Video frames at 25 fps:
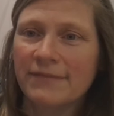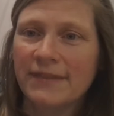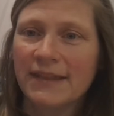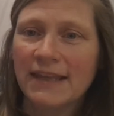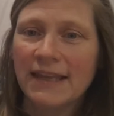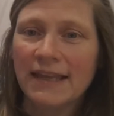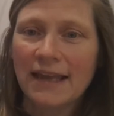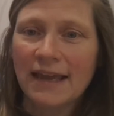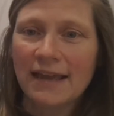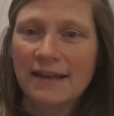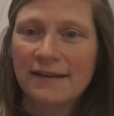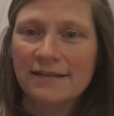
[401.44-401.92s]

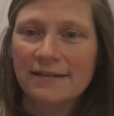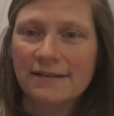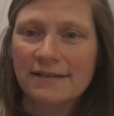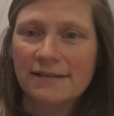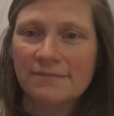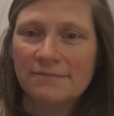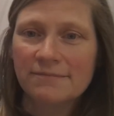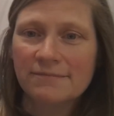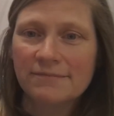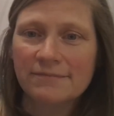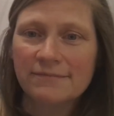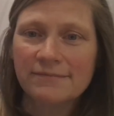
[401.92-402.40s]
The end.
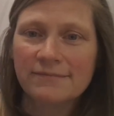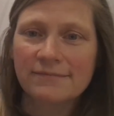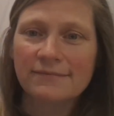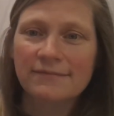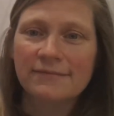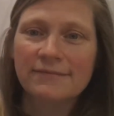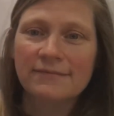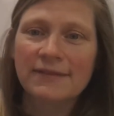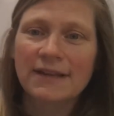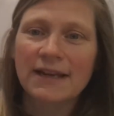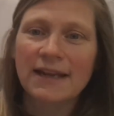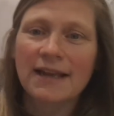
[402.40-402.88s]

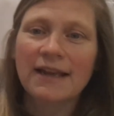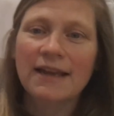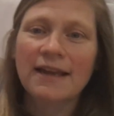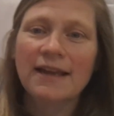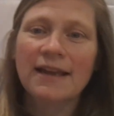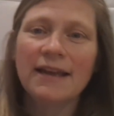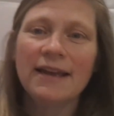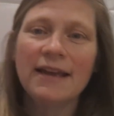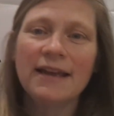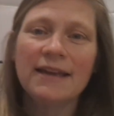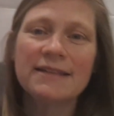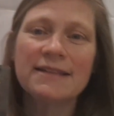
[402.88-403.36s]

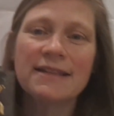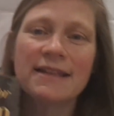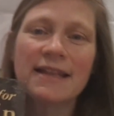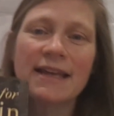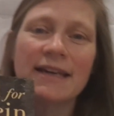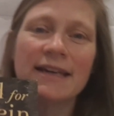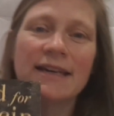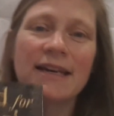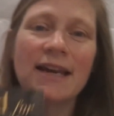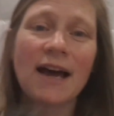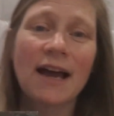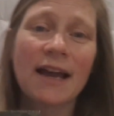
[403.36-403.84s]
Isn't
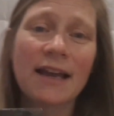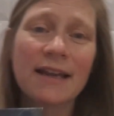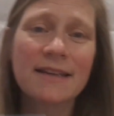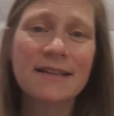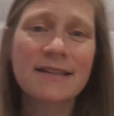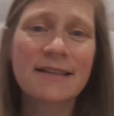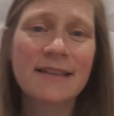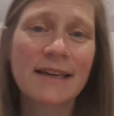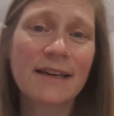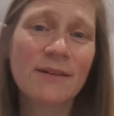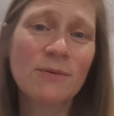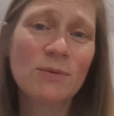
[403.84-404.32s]
that
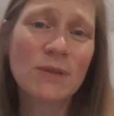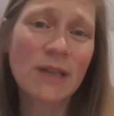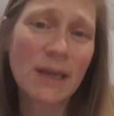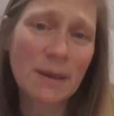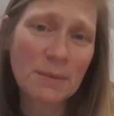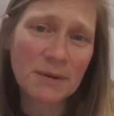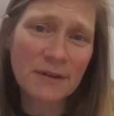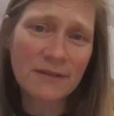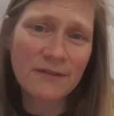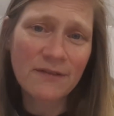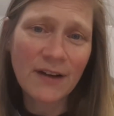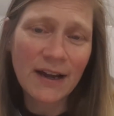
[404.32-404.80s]
nice that he was
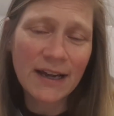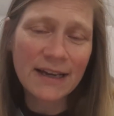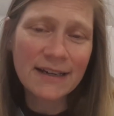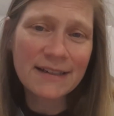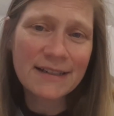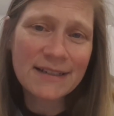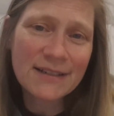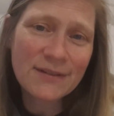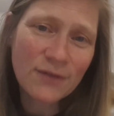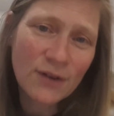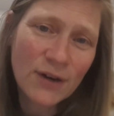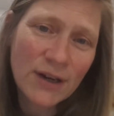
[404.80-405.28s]
able to
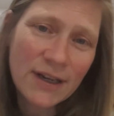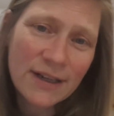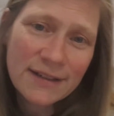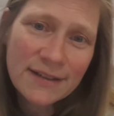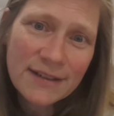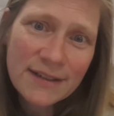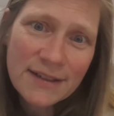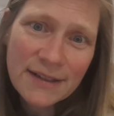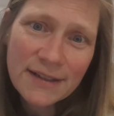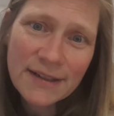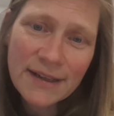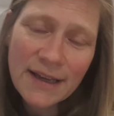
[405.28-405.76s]
find his
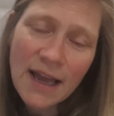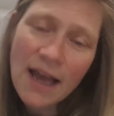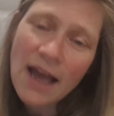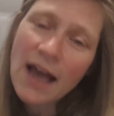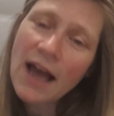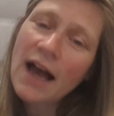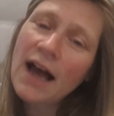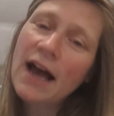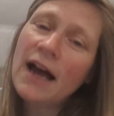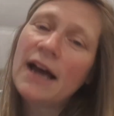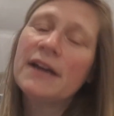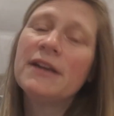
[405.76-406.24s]
friend?
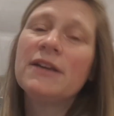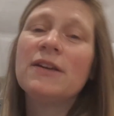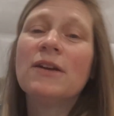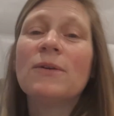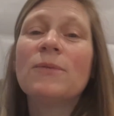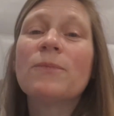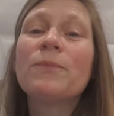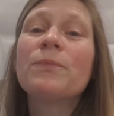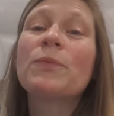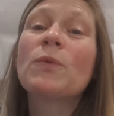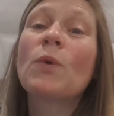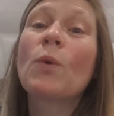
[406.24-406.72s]
I
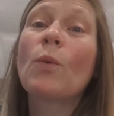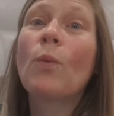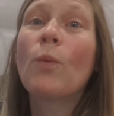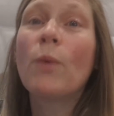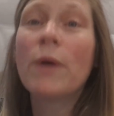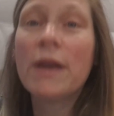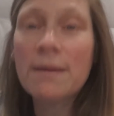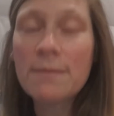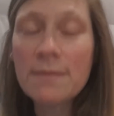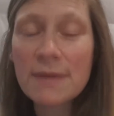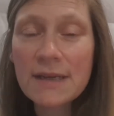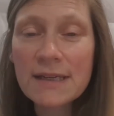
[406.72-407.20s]
know
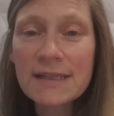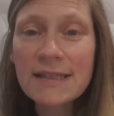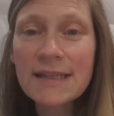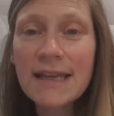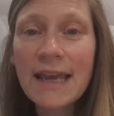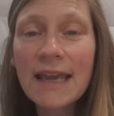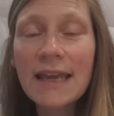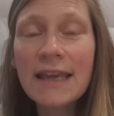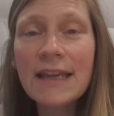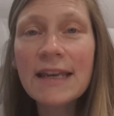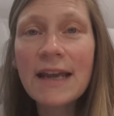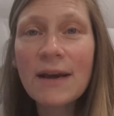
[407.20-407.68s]
we miss
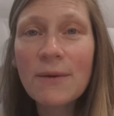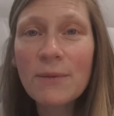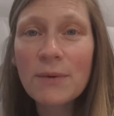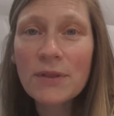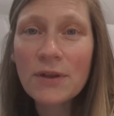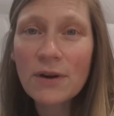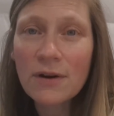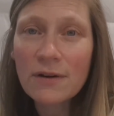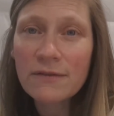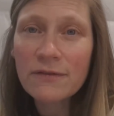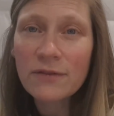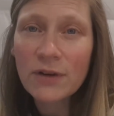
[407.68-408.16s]
hanging out
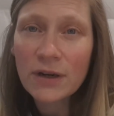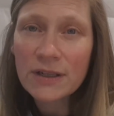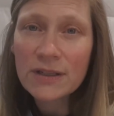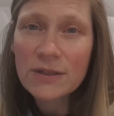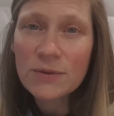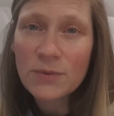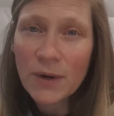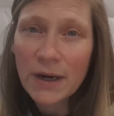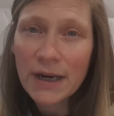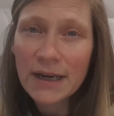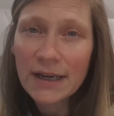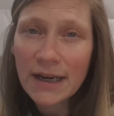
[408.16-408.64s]
with our
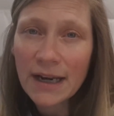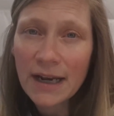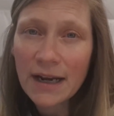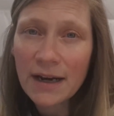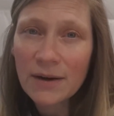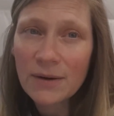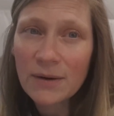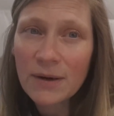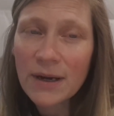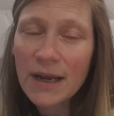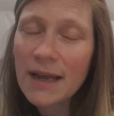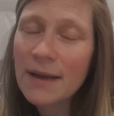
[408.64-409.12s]
friends right
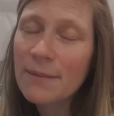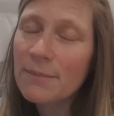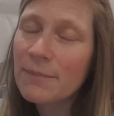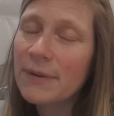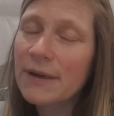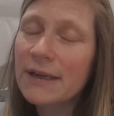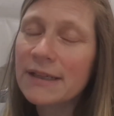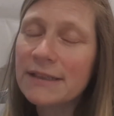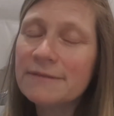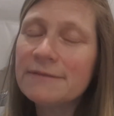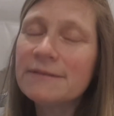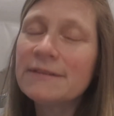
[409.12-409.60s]
now,
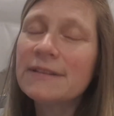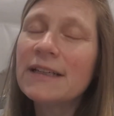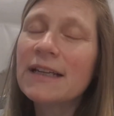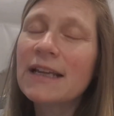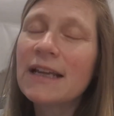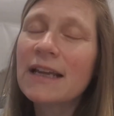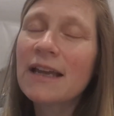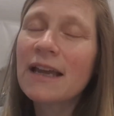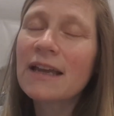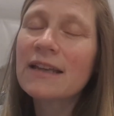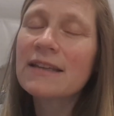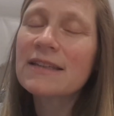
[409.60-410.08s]
but
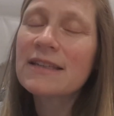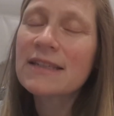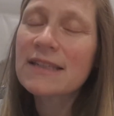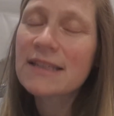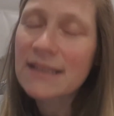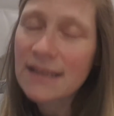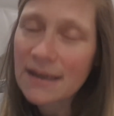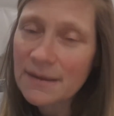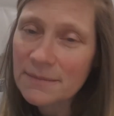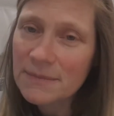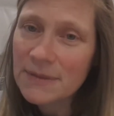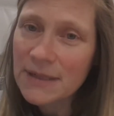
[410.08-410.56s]

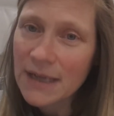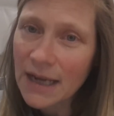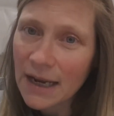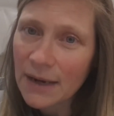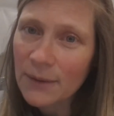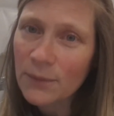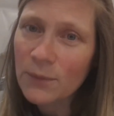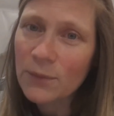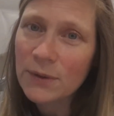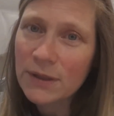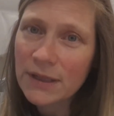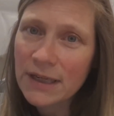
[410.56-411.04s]

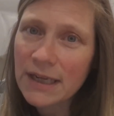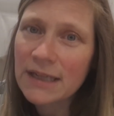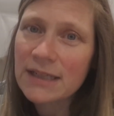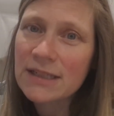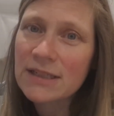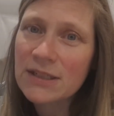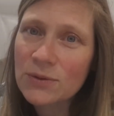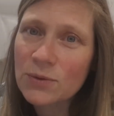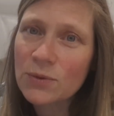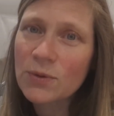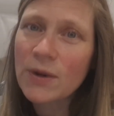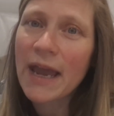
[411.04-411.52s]
someday we'll
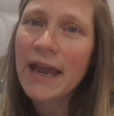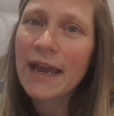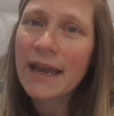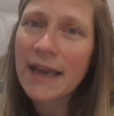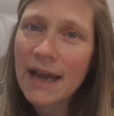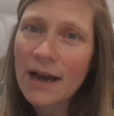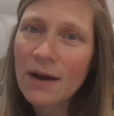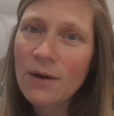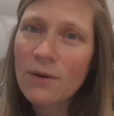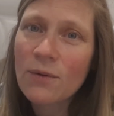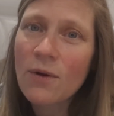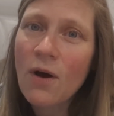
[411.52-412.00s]
get to
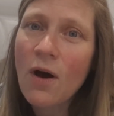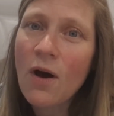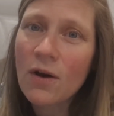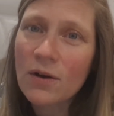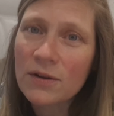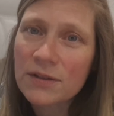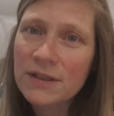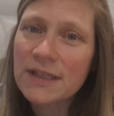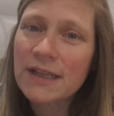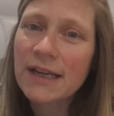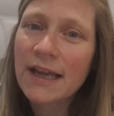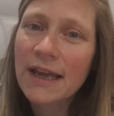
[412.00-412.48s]
hang out
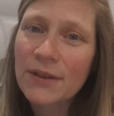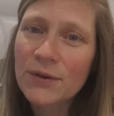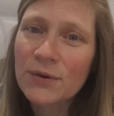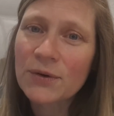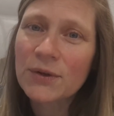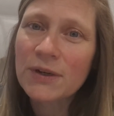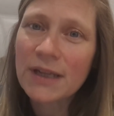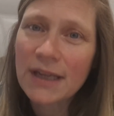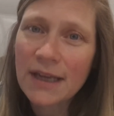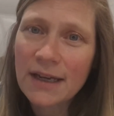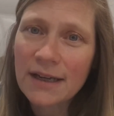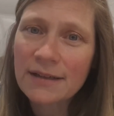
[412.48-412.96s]
all
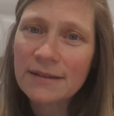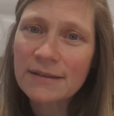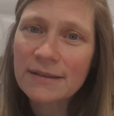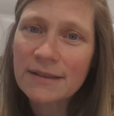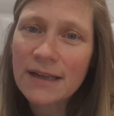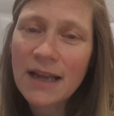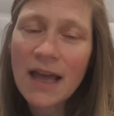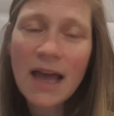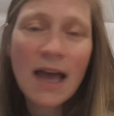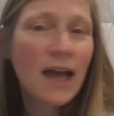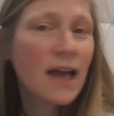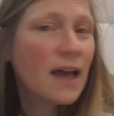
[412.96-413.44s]
together again.
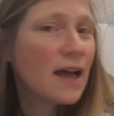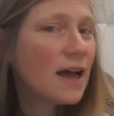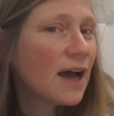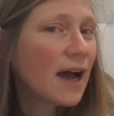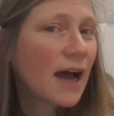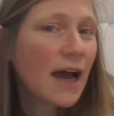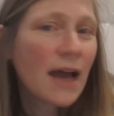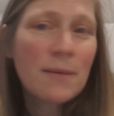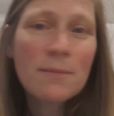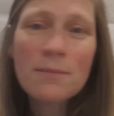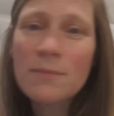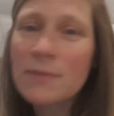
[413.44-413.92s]

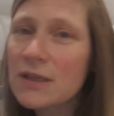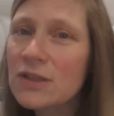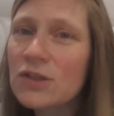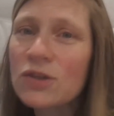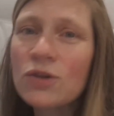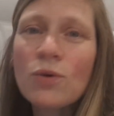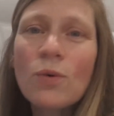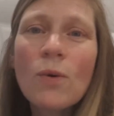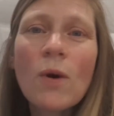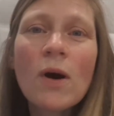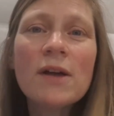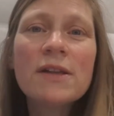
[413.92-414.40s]
I
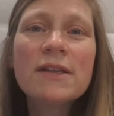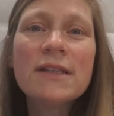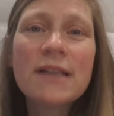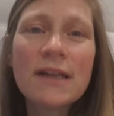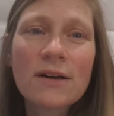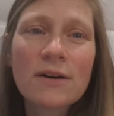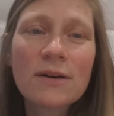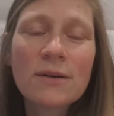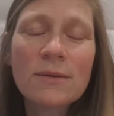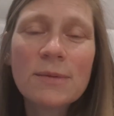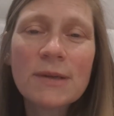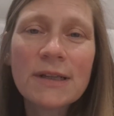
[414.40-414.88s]
miss you all
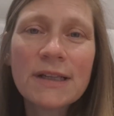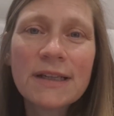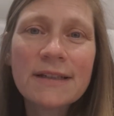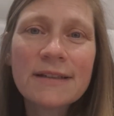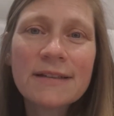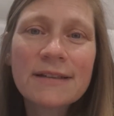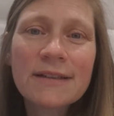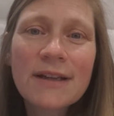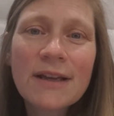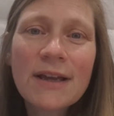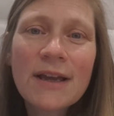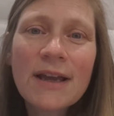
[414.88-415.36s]
terribly